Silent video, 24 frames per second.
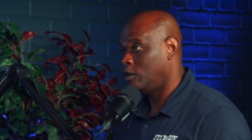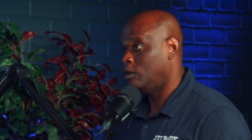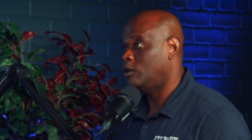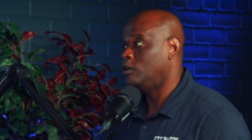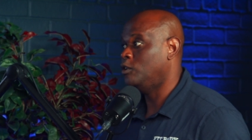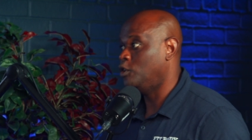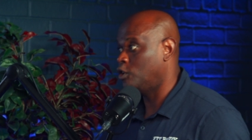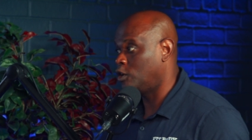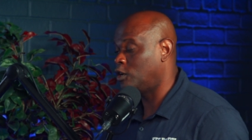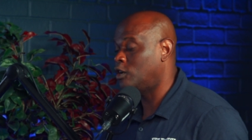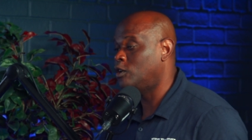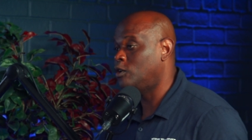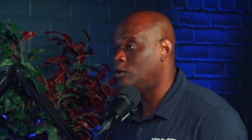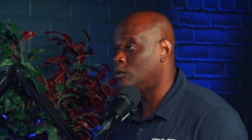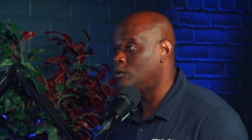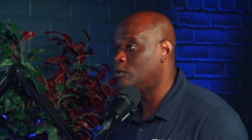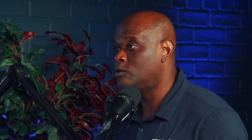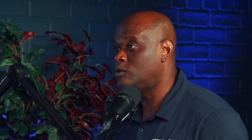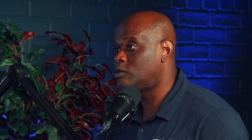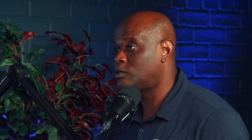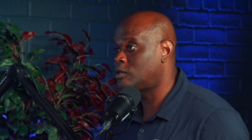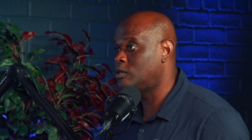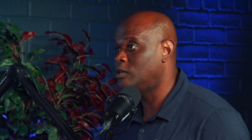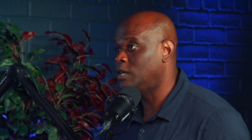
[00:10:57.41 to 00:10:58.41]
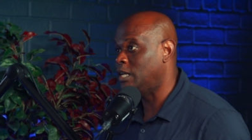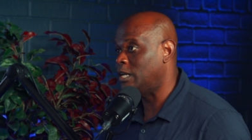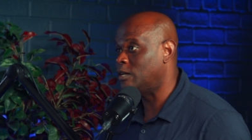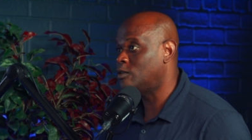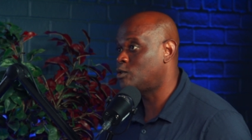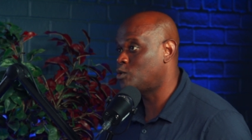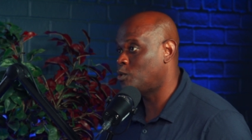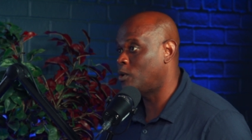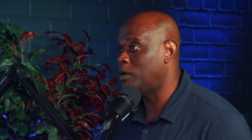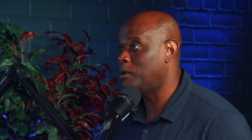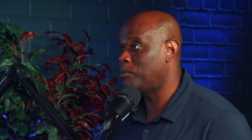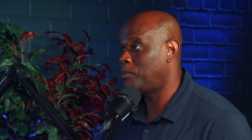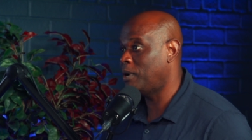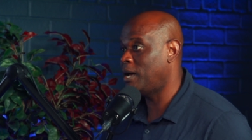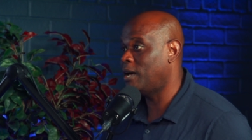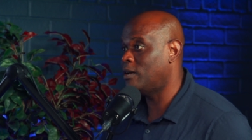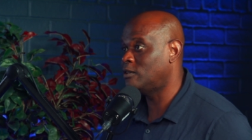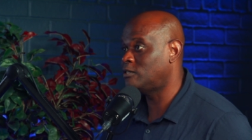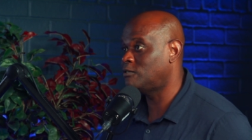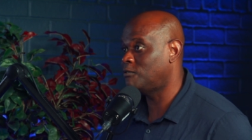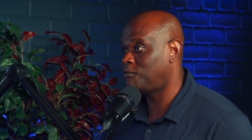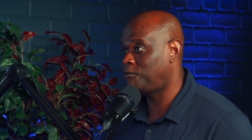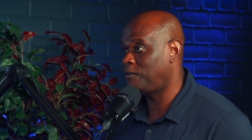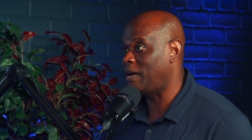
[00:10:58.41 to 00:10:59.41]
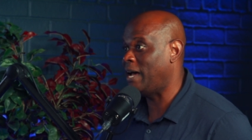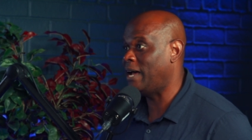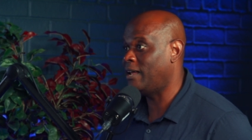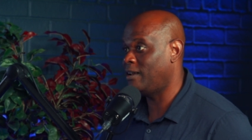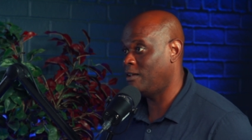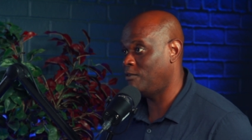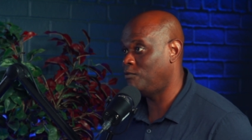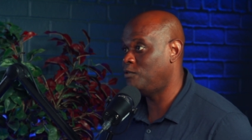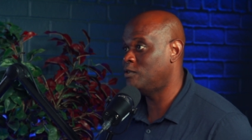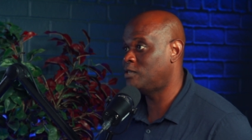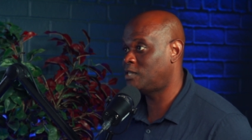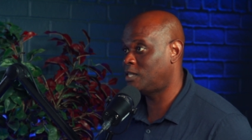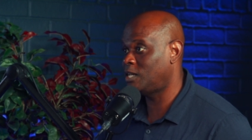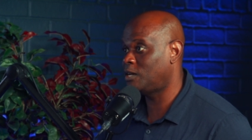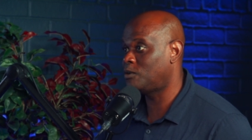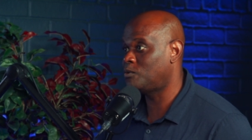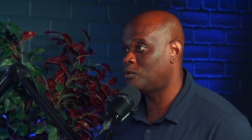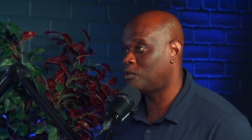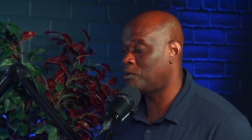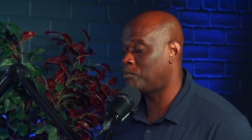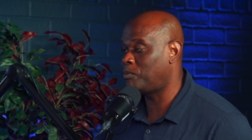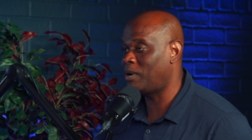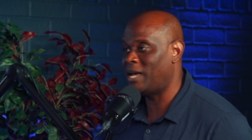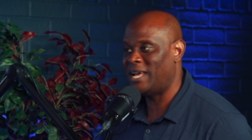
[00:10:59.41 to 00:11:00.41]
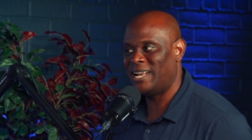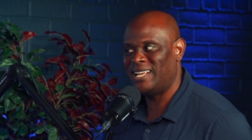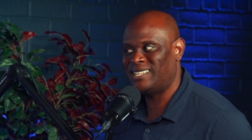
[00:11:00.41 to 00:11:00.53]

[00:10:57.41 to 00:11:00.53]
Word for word: you're going to lose you know 20 pounds of fat if you mm-hmm. stick with the plan.